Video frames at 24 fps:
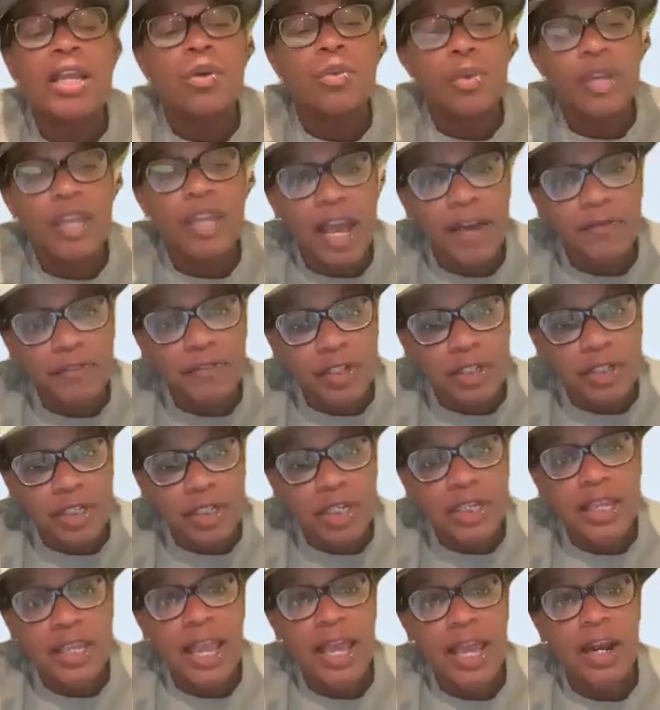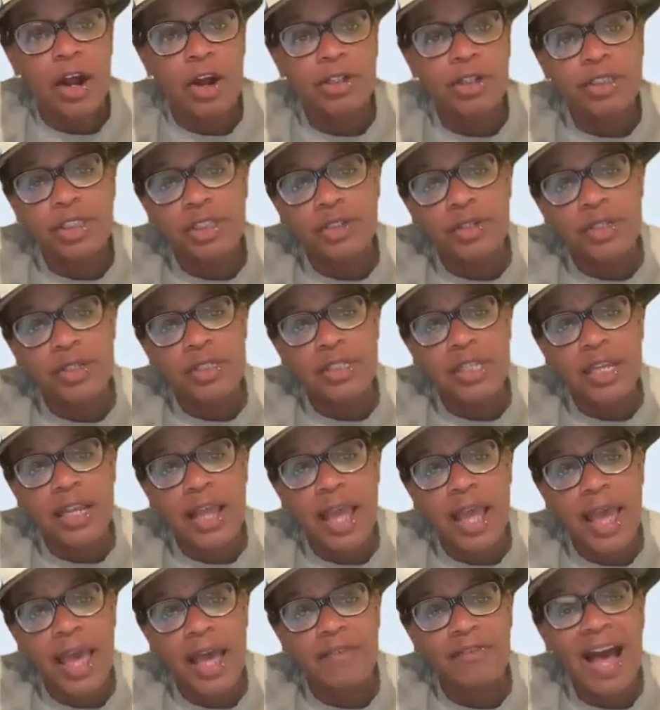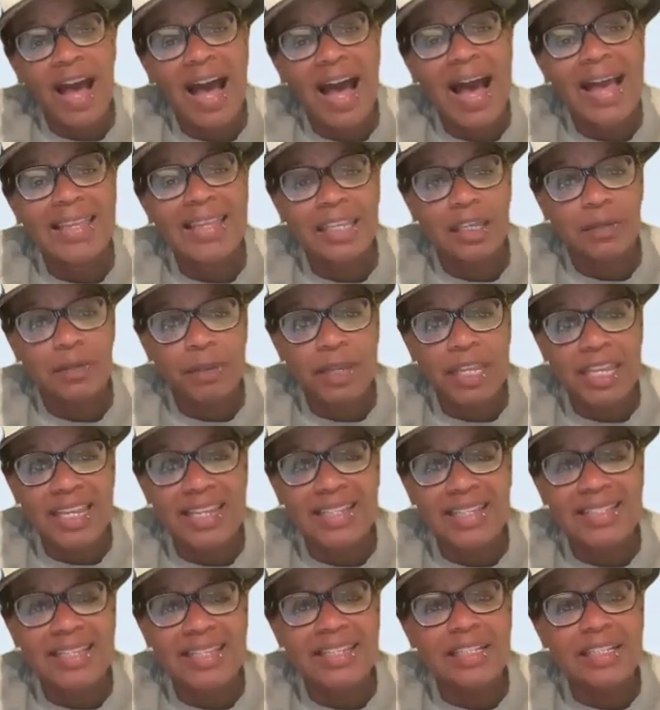we have to look at our students that have IEPs,